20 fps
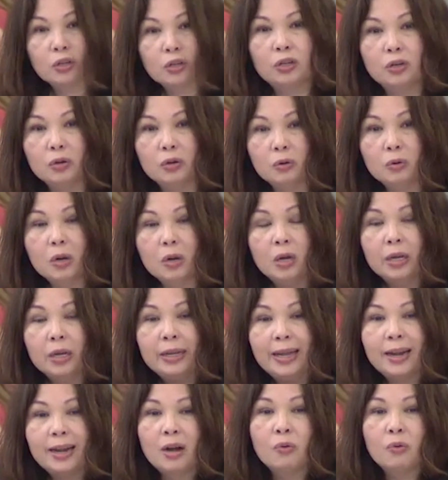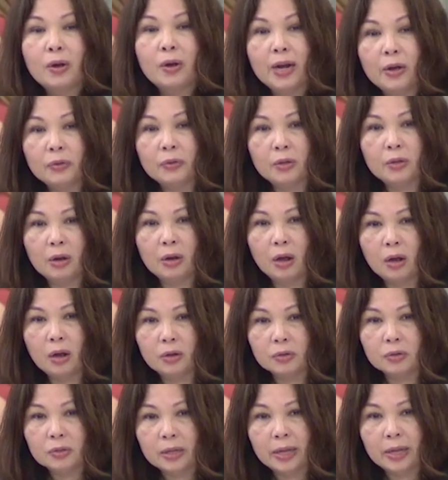much to get around the
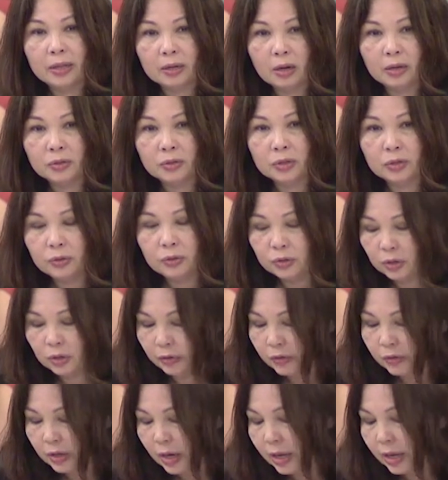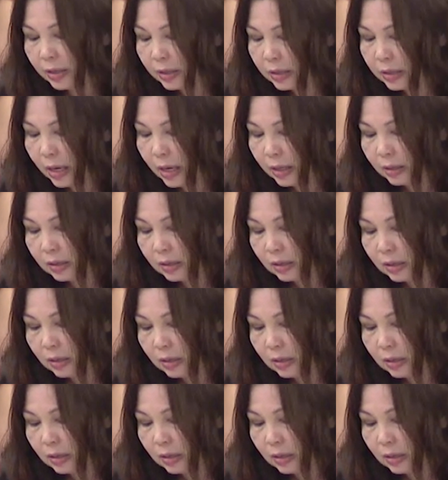laws and the Constitution of the United States.